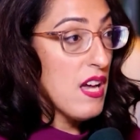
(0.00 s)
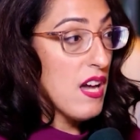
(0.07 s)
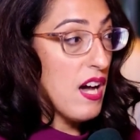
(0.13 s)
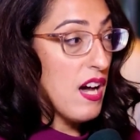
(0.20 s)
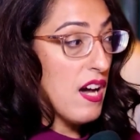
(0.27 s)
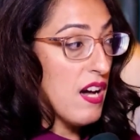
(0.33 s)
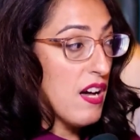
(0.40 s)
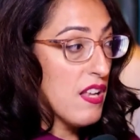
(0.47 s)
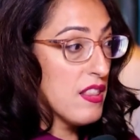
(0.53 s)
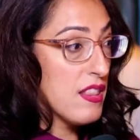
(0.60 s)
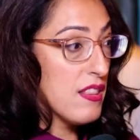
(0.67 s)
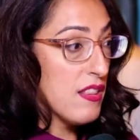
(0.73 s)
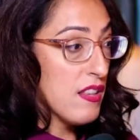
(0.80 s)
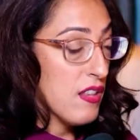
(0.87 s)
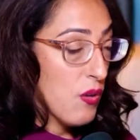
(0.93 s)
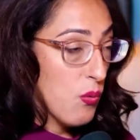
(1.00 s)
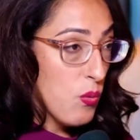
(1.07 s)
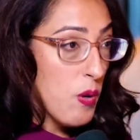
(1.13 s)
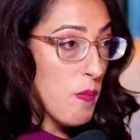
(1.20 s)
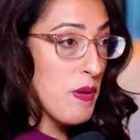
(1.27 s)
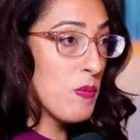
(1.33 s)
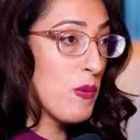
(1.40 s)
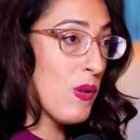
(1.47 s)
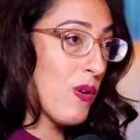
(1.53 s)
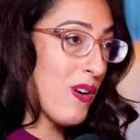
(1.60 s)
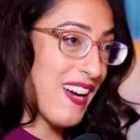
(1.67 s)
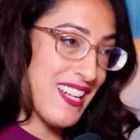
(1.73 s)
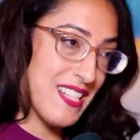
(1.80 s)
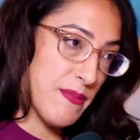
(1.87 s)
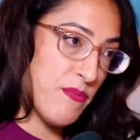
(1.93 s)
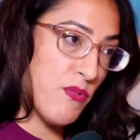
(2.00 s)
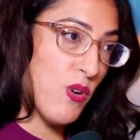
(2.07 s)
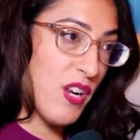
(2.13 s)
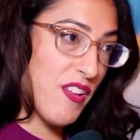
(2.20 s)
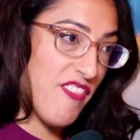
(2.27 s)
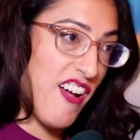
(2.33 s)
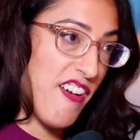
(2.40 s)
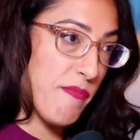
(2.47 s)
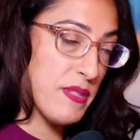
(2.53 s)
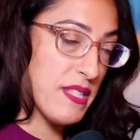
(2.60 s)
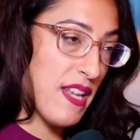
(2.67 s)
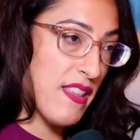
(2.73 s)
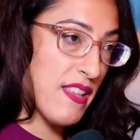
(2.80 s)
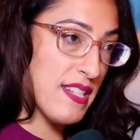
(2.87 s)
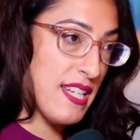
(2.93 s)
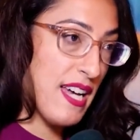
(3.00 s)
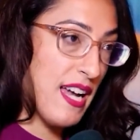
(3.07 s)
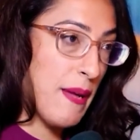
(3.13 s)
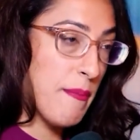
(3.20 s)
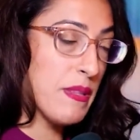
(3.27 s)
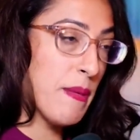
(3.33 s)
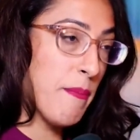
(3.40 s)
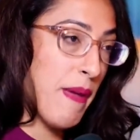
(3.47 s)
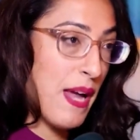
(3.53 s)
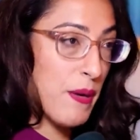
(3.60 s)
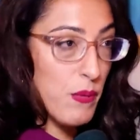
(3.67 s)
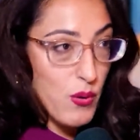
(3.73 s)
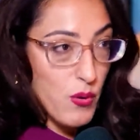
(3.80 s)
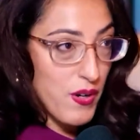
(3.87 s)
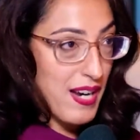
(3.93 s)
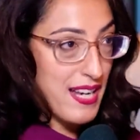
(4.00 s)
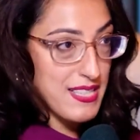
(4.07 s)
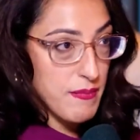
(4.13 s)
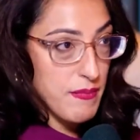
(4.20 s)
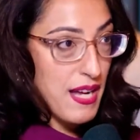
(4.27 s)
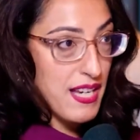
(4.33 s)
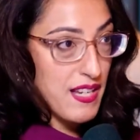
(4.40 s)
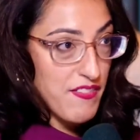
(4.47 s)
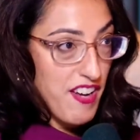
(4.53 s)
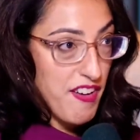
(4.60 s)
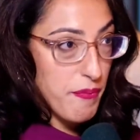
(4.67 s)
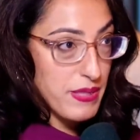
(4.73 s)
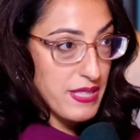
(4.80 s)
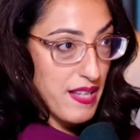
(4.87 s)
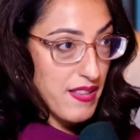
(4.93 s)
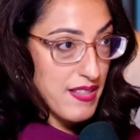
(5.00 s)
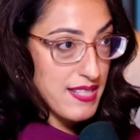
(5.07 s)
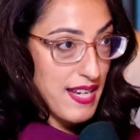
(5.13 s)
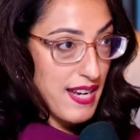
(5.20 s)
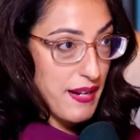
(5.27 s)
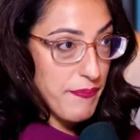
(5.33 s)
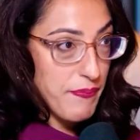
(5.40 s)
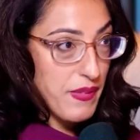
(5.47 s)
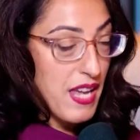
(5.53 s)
the woman will orgasm 45% of the time. The man will orgasm 95% of the time.